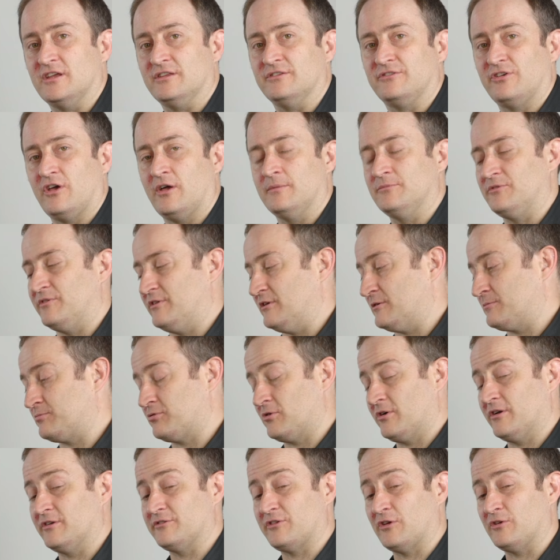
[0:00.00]
in terms of this
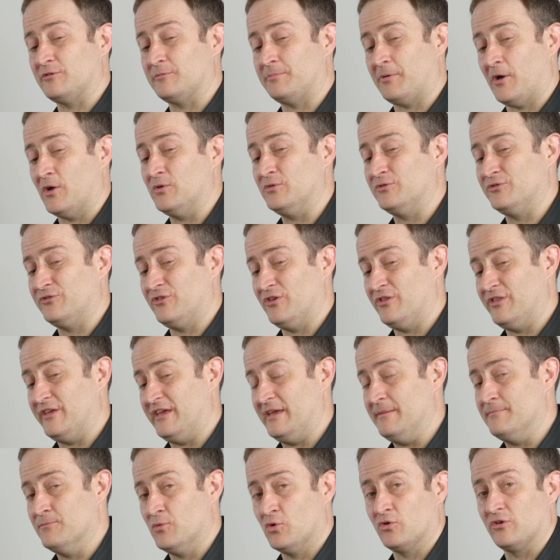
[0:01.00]
product as opposed to
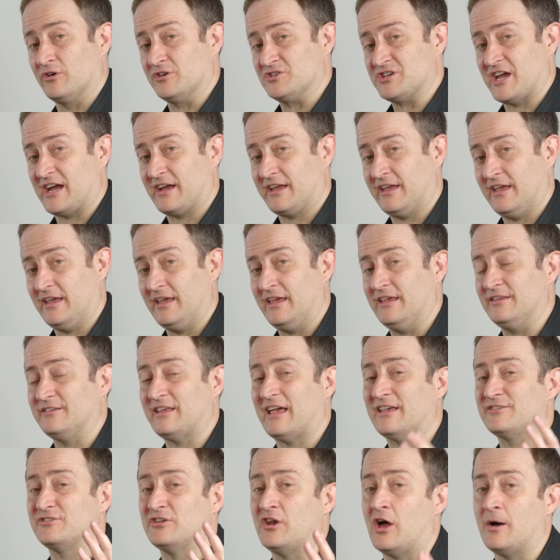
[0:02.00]
the Mora Jacket is
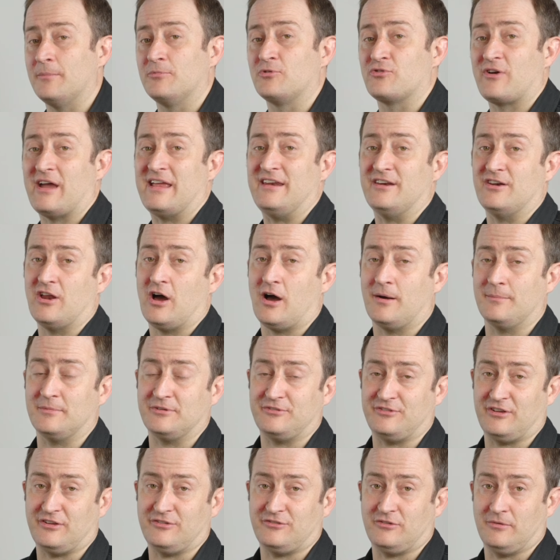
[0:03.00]
as an upgraded armour
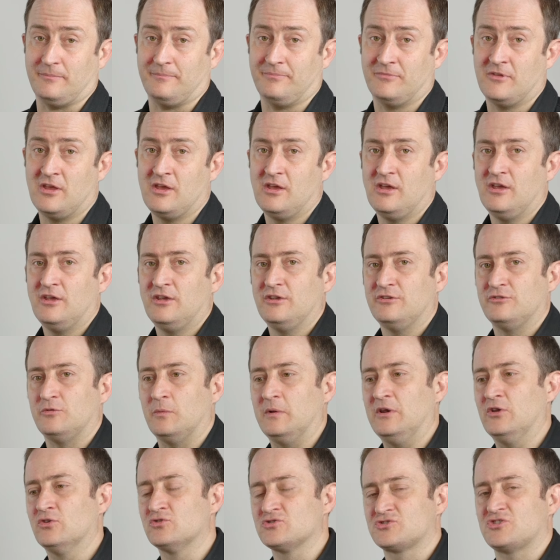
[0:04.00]
system. So
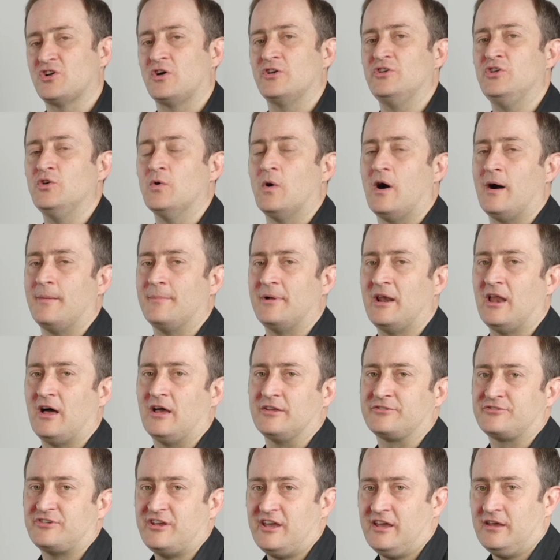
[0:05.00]
we launched our new armour
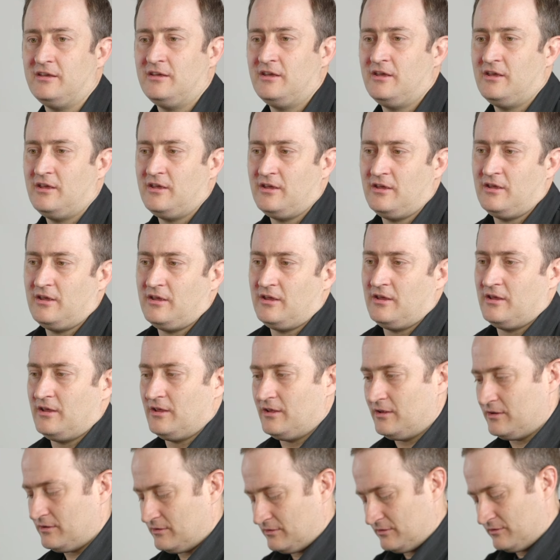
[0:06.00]
last year.
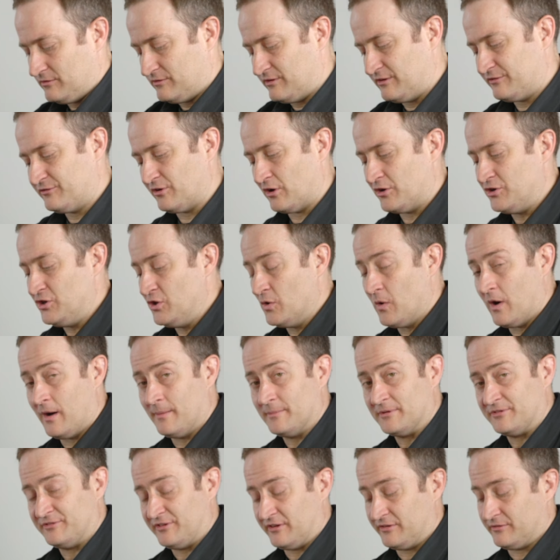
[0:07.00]
So this is our new
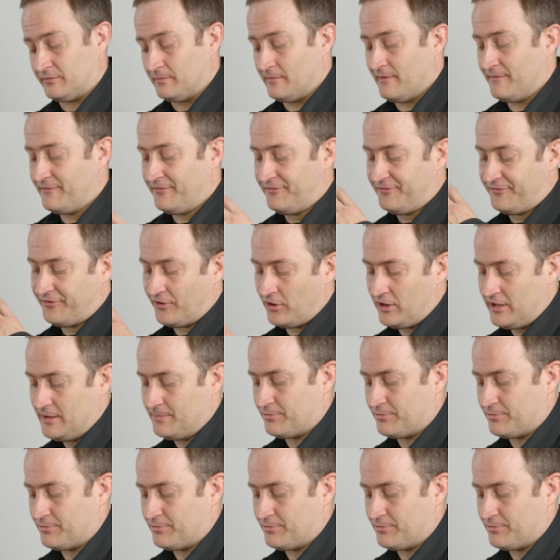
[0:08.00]
armour system. Fully